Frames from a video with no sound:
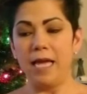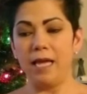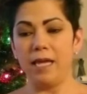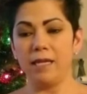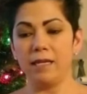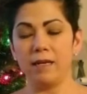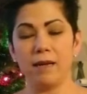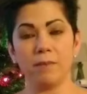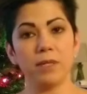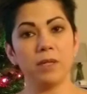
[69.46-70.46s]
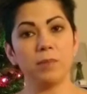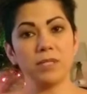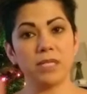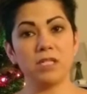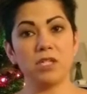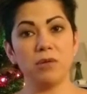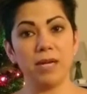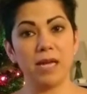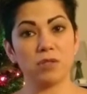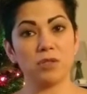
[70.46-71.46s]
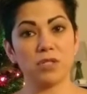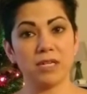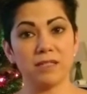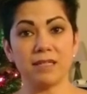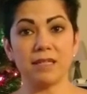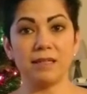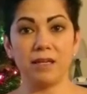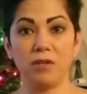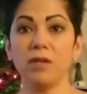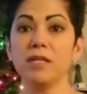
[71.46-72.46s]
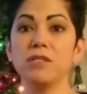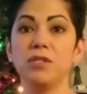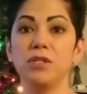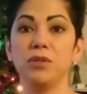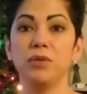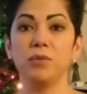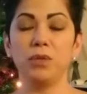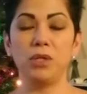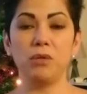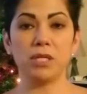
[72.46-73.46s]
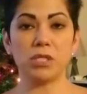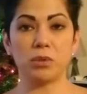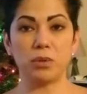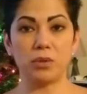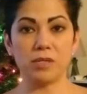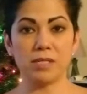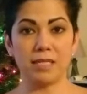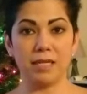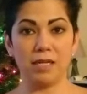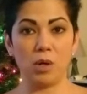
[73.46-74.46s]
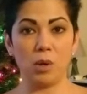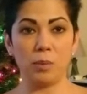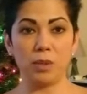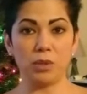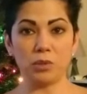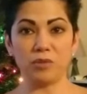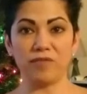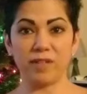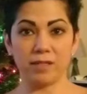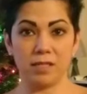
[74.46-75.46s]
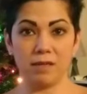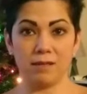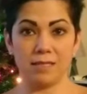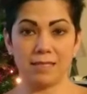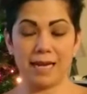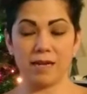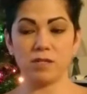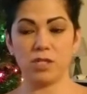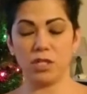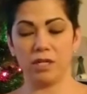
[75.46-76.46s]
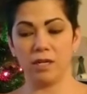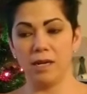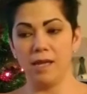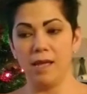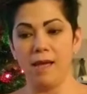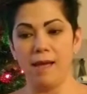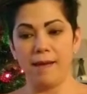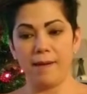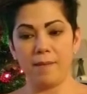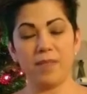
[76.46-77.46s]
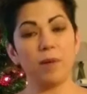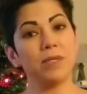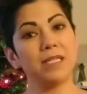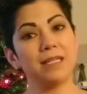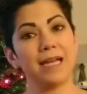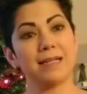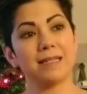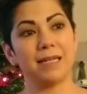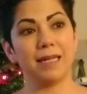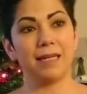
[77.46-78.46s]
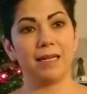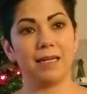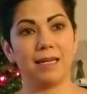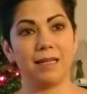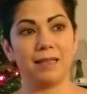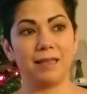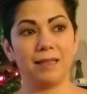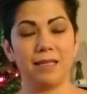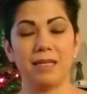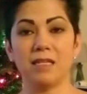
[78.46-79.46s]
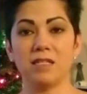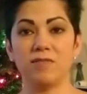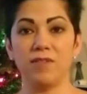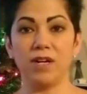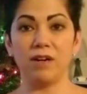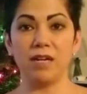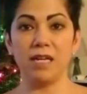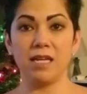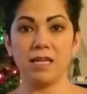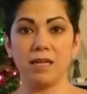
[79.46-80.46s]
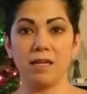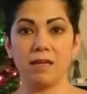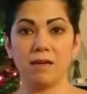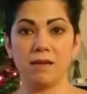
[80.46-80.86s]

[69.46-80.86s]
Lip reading: And I'm going to present to you an exercise that I'd like you guys to do when you guys are sitting at home and you're reflecting on this last year that we did last night. And I think it's very